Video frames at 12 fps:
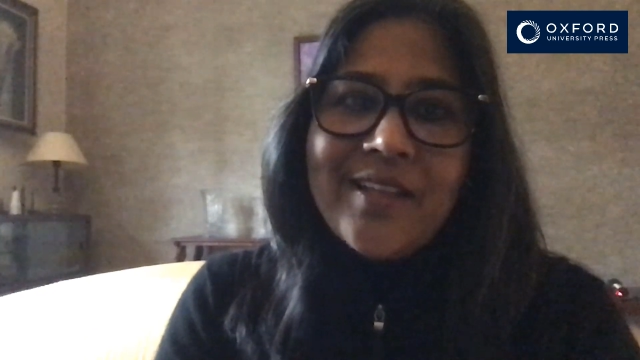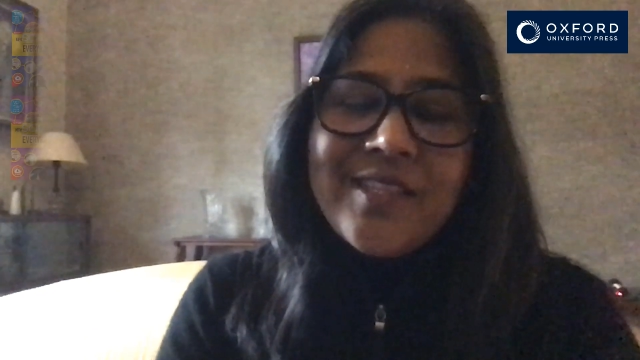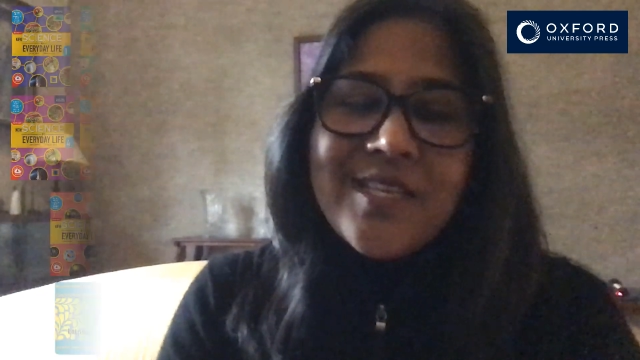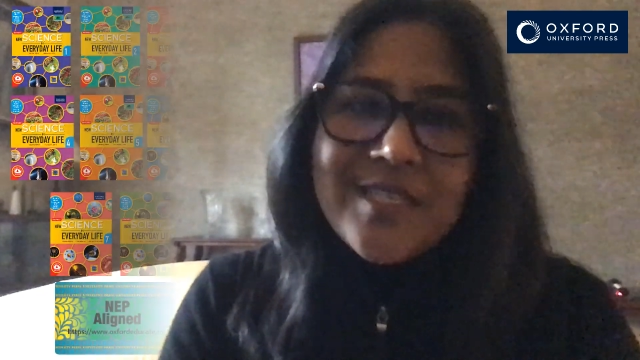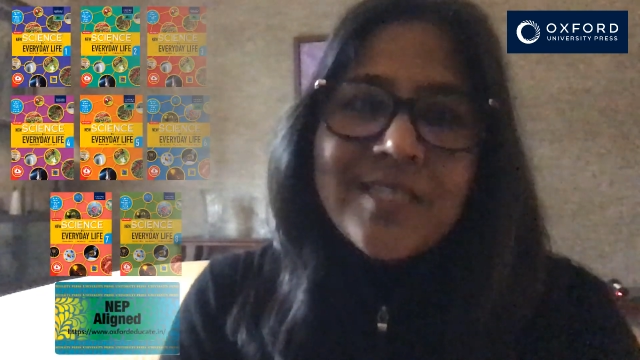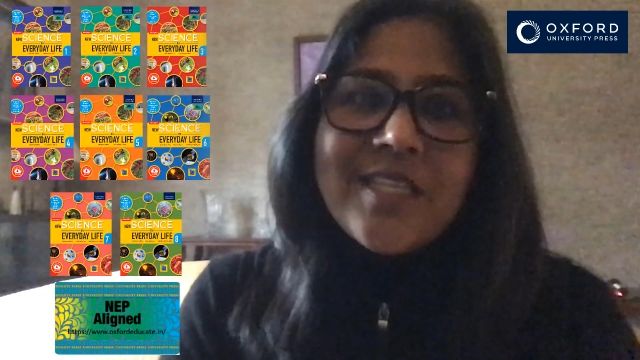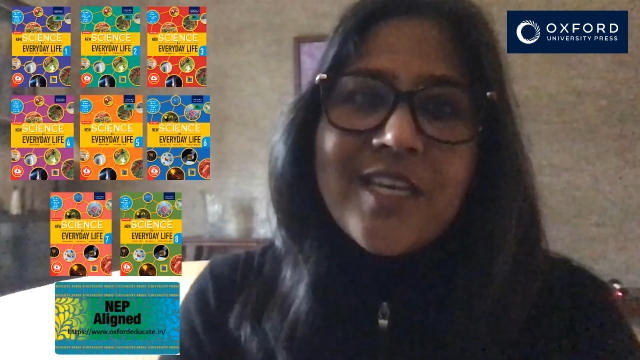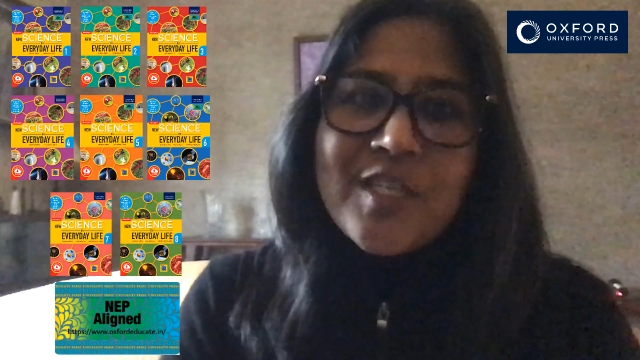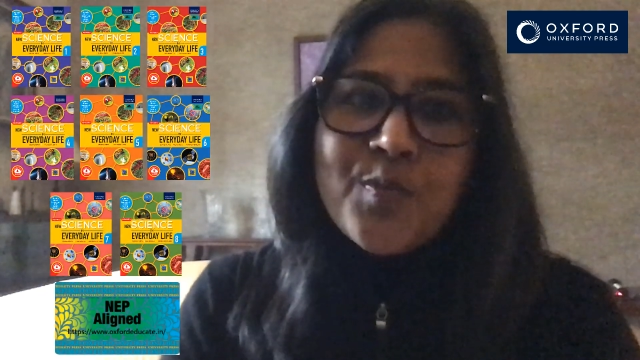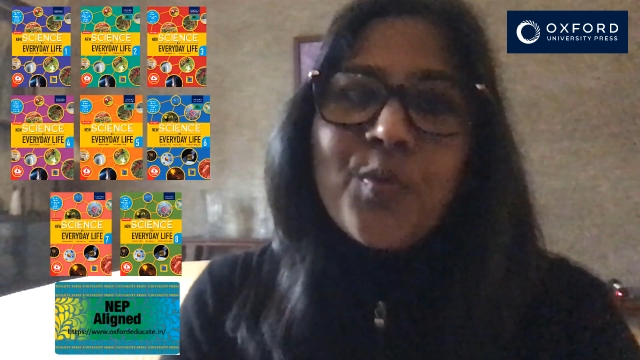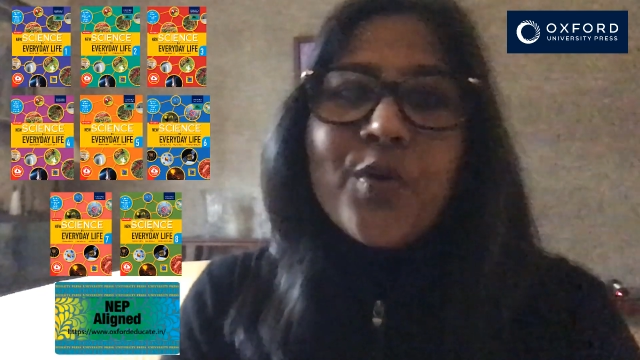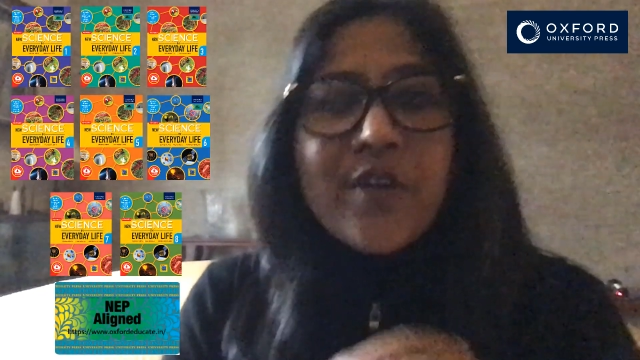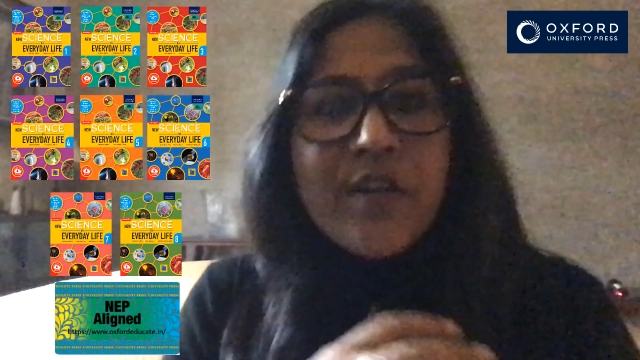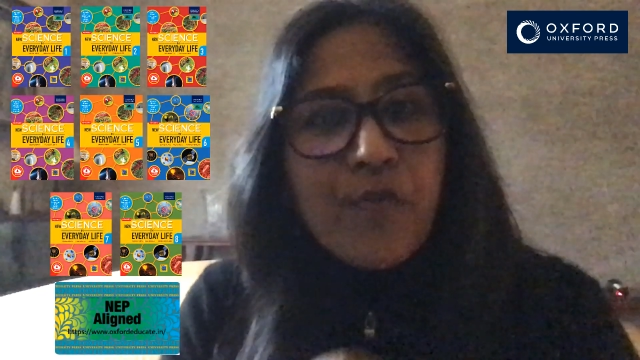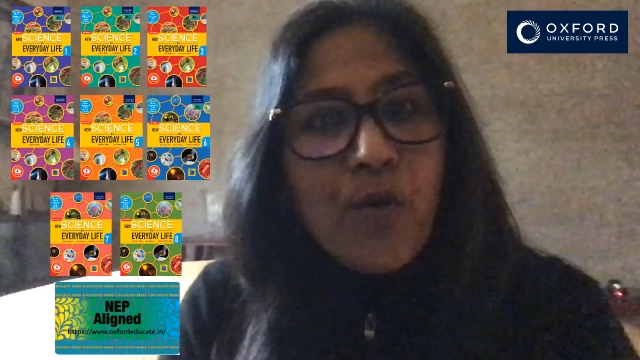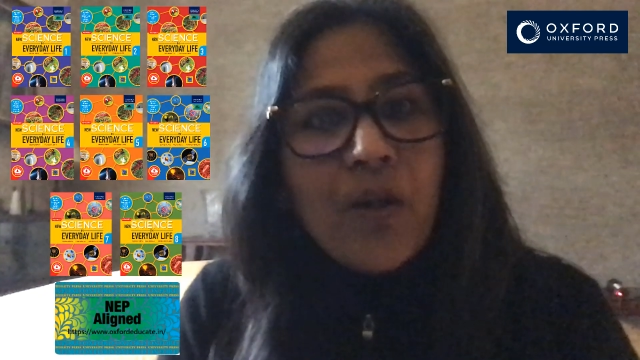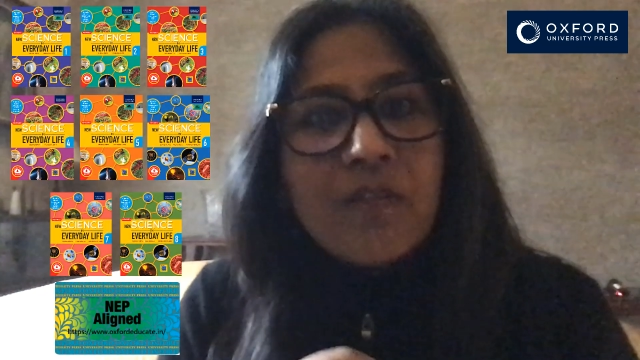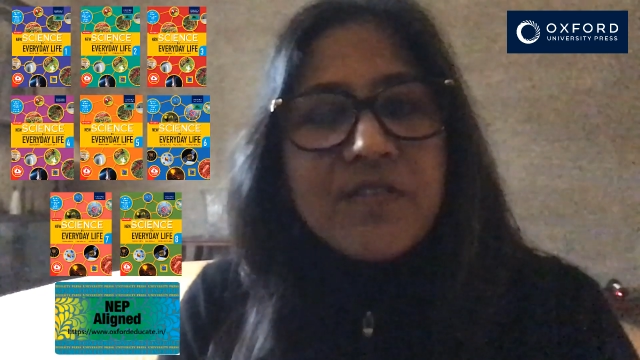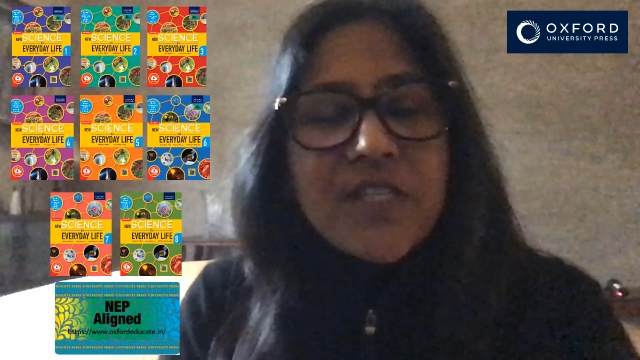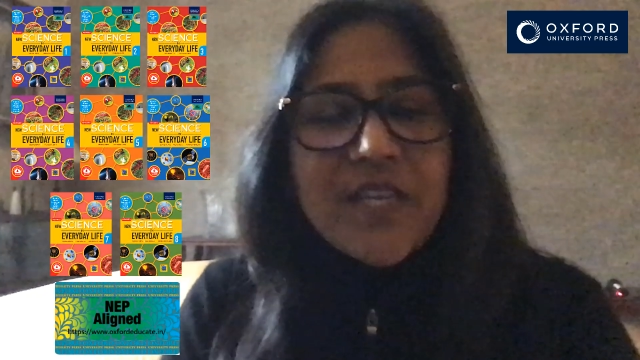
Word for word: this textbook revolves